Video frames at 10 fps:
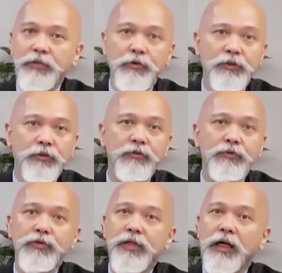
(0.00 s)
to
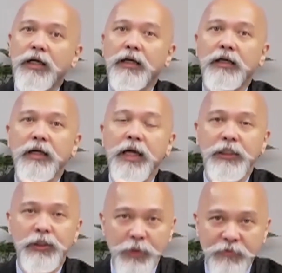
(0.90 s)
introduce
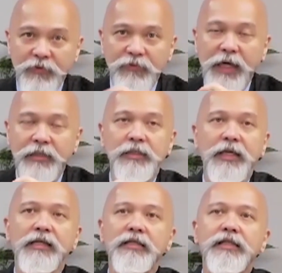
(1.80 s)
HPV
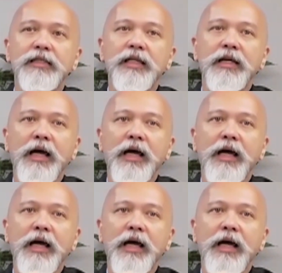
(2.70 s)
vaccines.